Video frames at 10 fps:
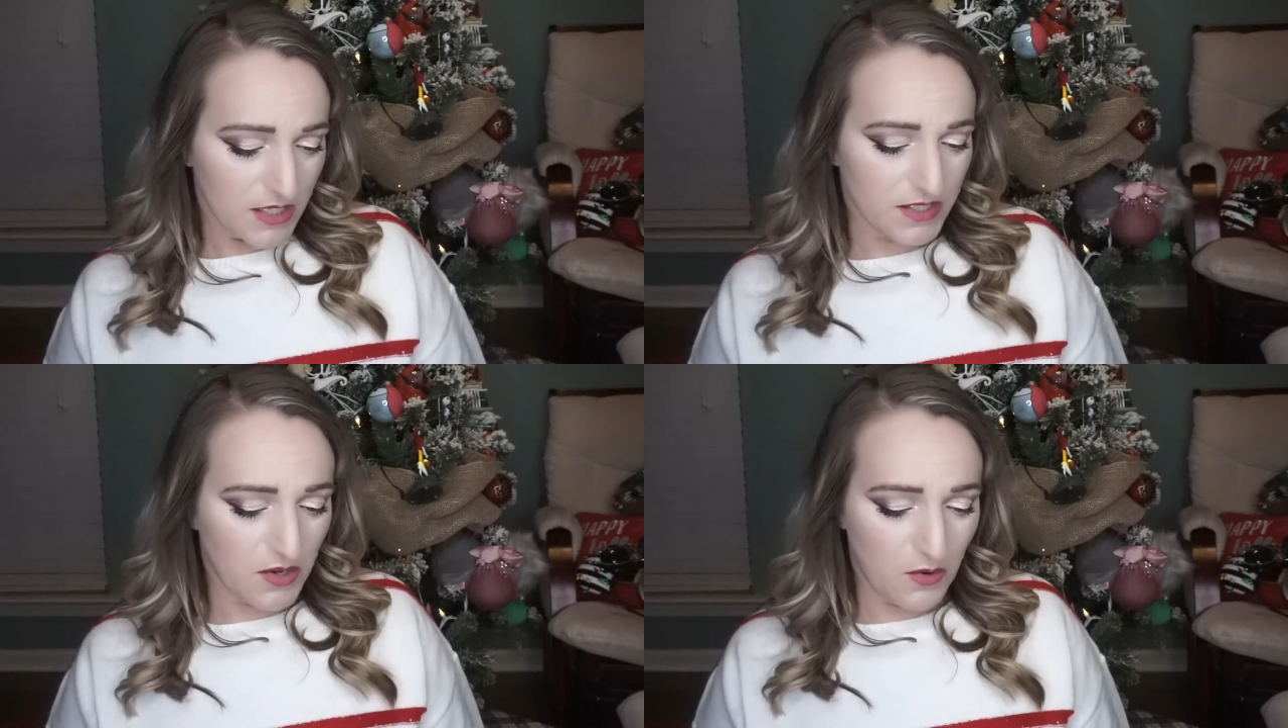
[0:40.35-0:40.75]

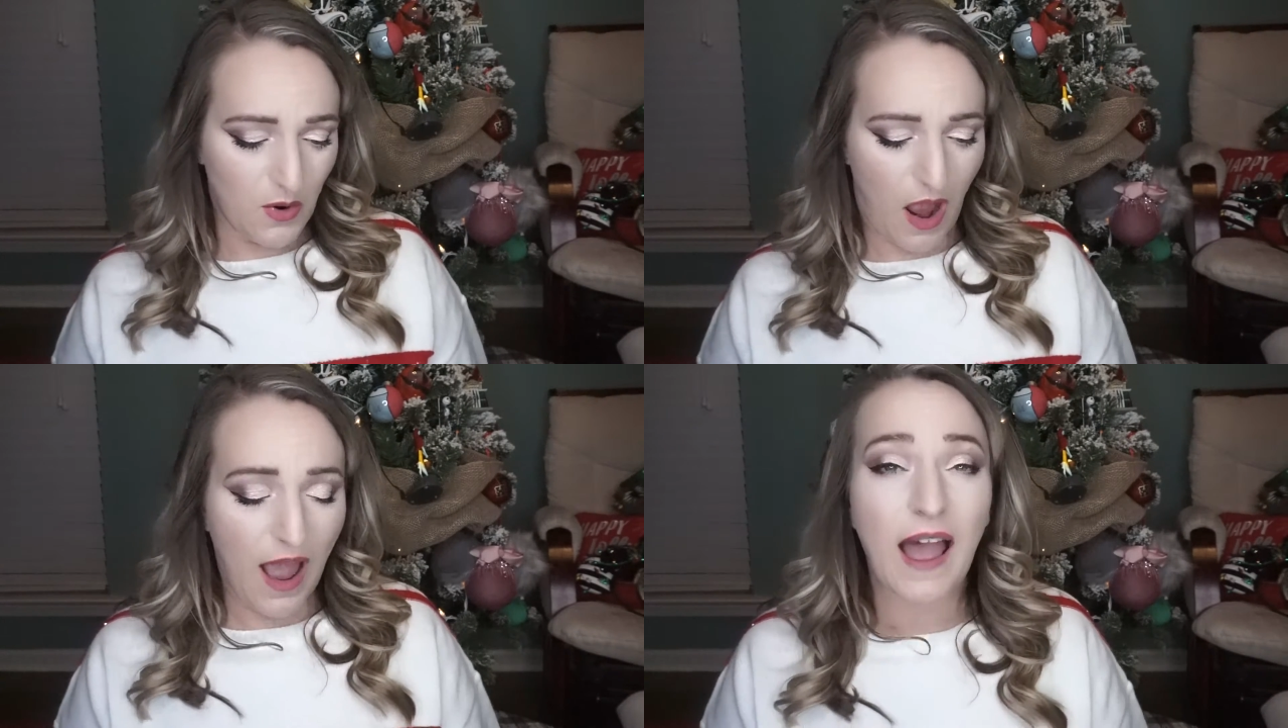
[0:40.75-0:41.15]

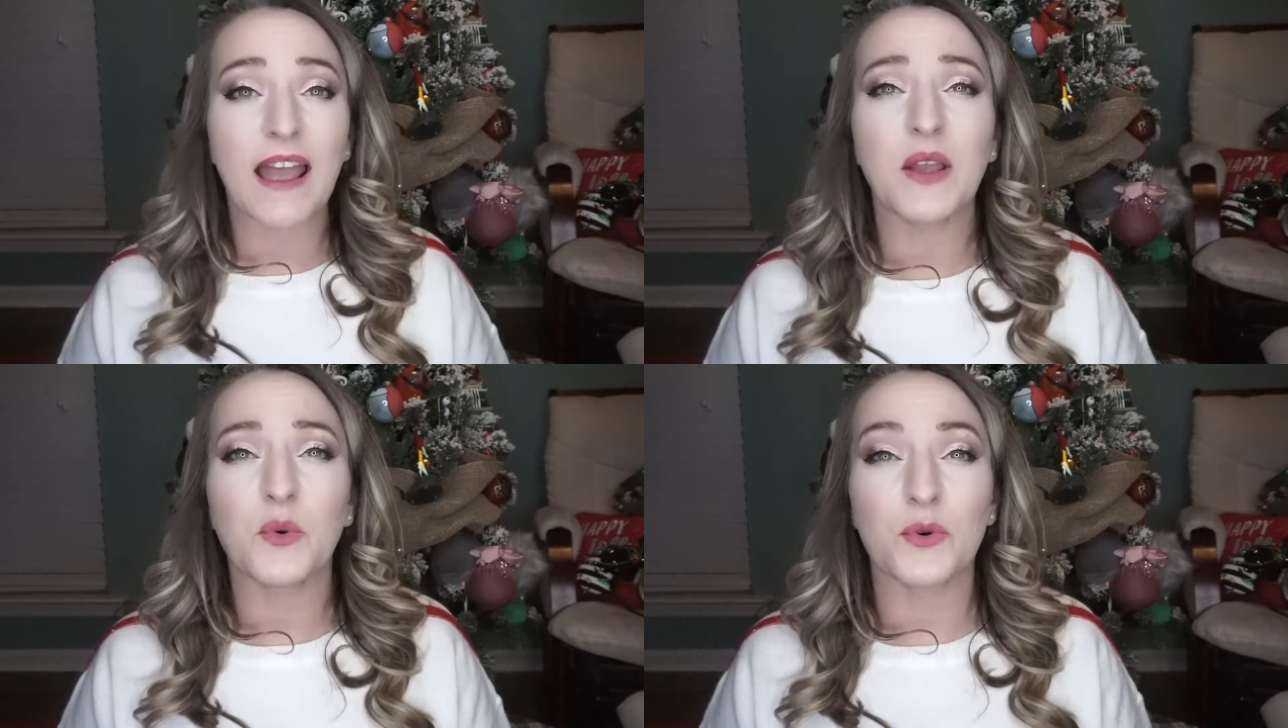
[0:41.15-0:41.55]
So
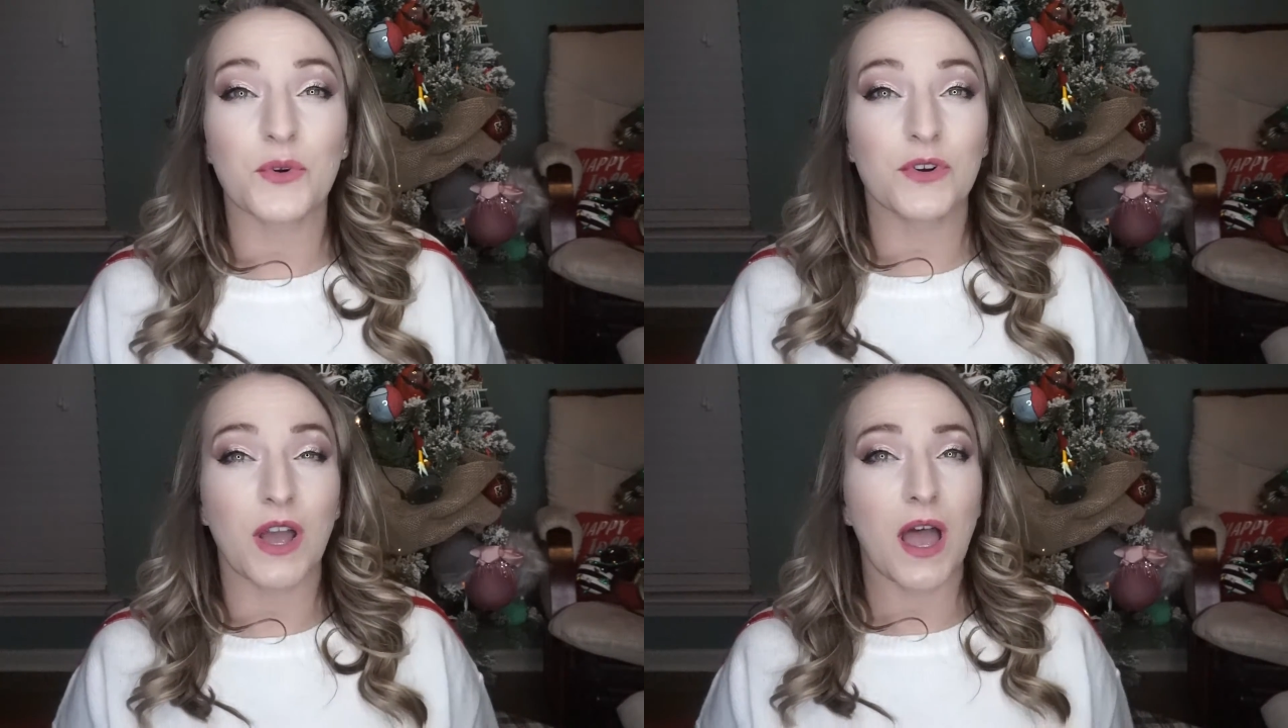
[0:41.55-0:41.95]
I
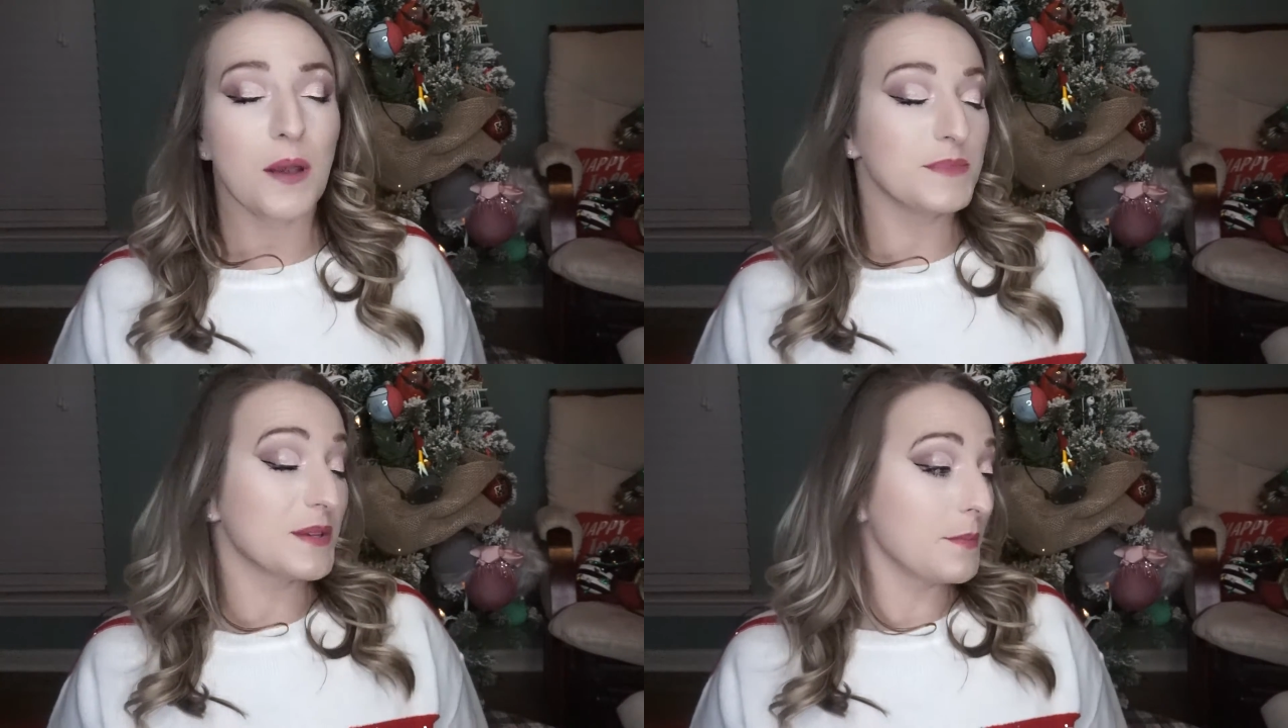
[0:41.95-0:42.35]
ordered
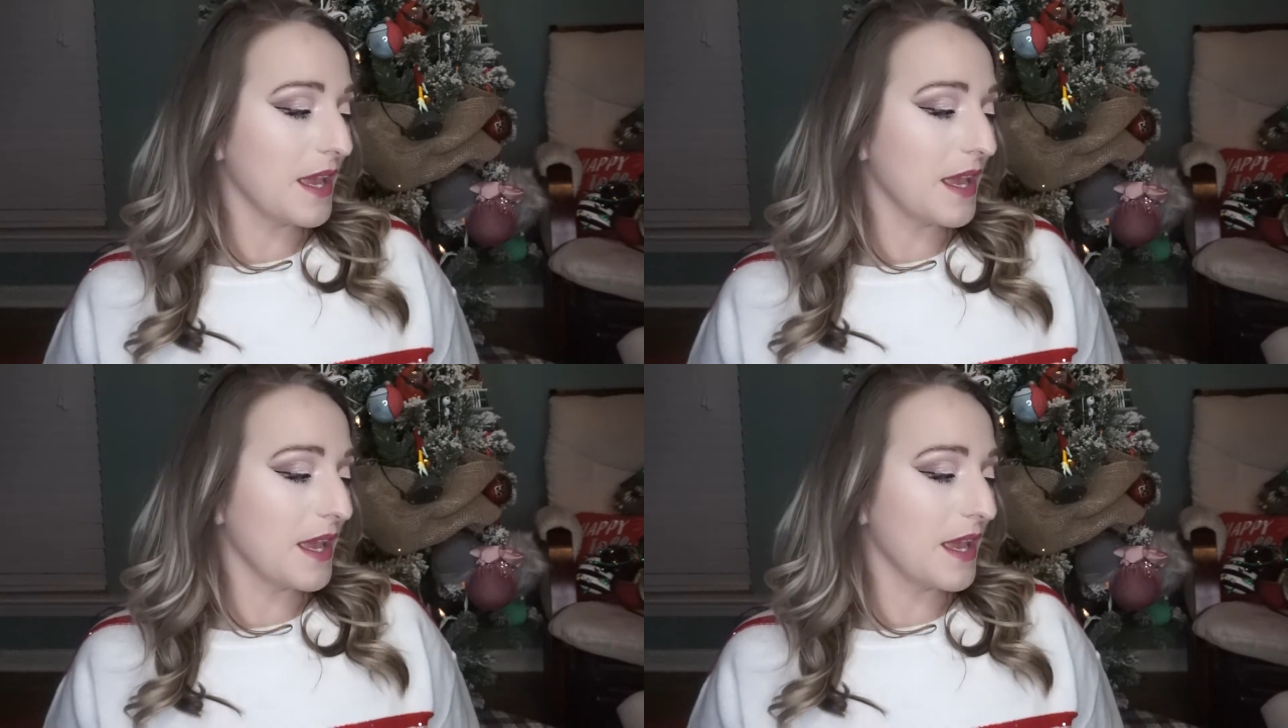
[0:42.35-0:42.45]
some